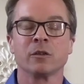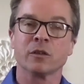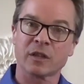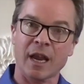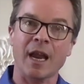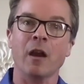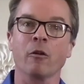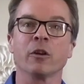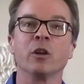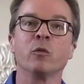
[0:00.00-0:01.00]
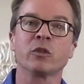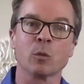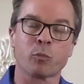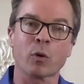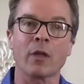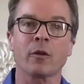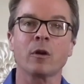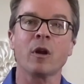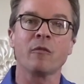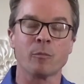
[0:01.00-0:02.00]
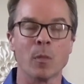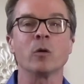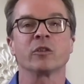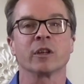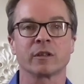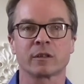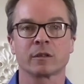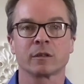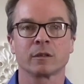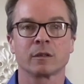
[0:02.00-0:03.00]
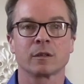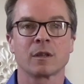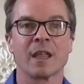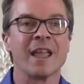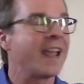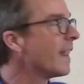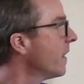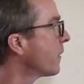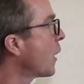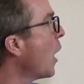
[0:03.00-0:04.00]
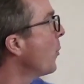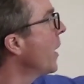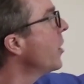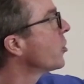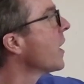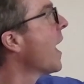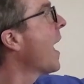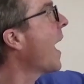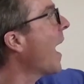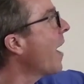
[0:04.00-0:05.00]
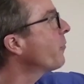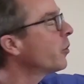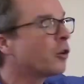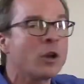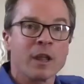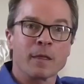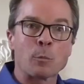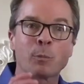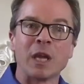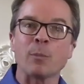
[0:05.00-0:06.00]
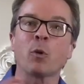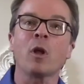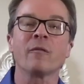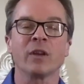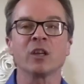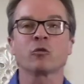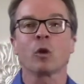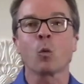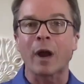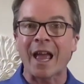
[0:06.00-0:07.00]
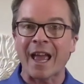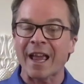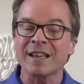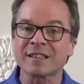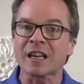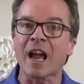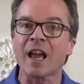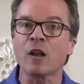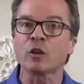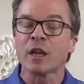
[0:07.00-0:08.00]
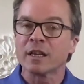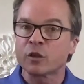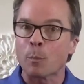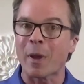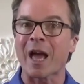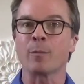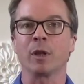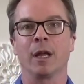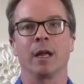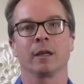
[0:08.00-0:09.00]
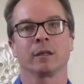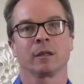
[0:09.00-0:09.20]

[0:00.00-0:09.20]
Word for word: to Aaron, who was the brother of Moses. And this combination, after the people of Israel were exiled to Babylon